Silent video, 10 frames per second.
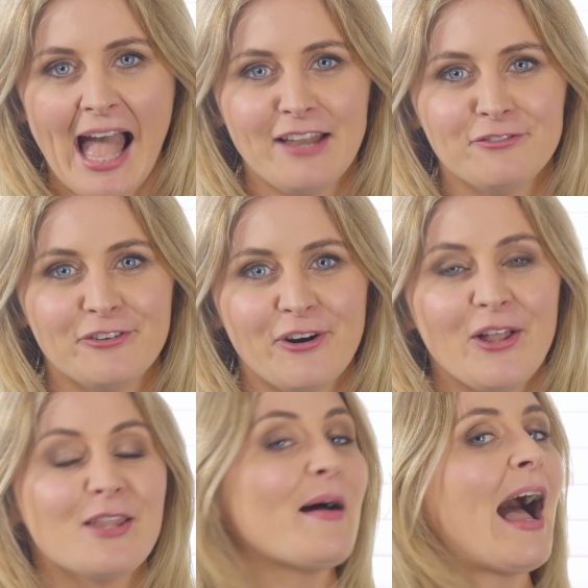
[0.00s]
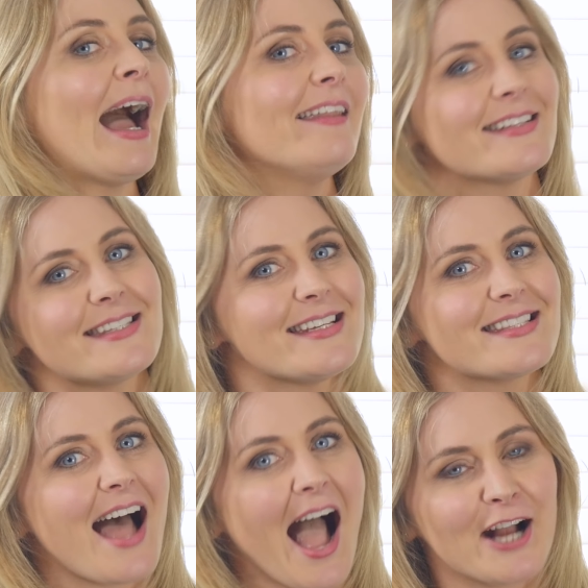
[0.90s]
And for all the behind the
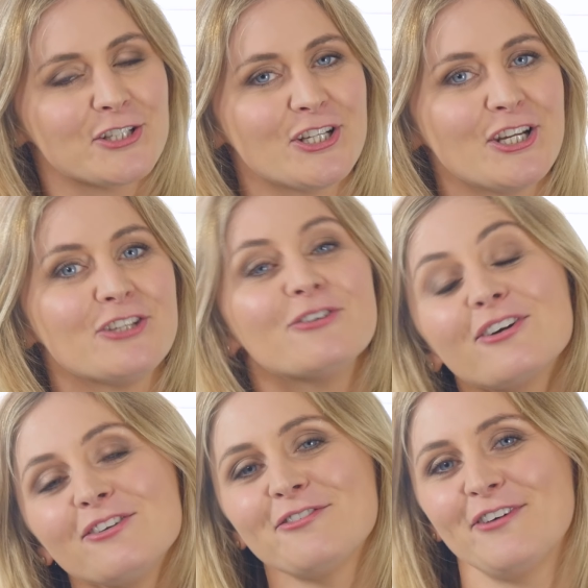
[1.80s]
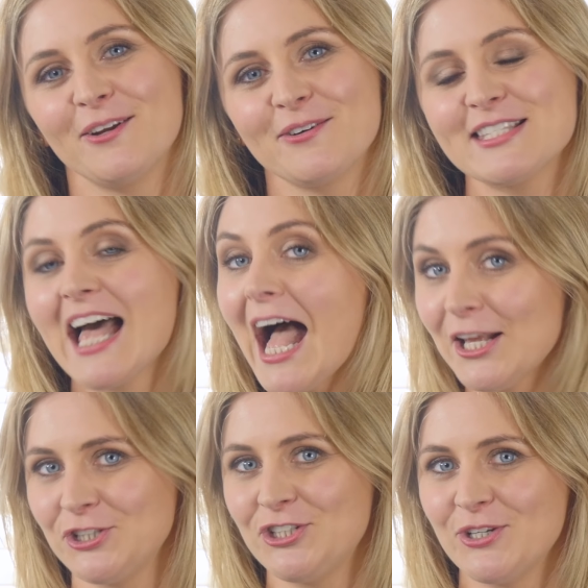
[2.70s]
scenes action, you can follow us
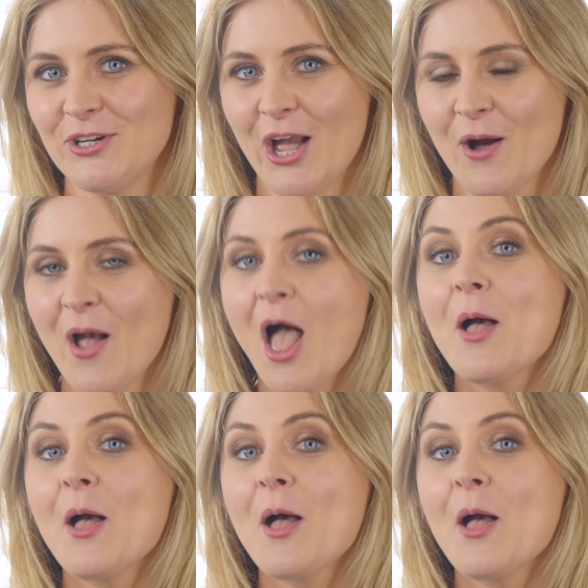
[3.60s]
at Studio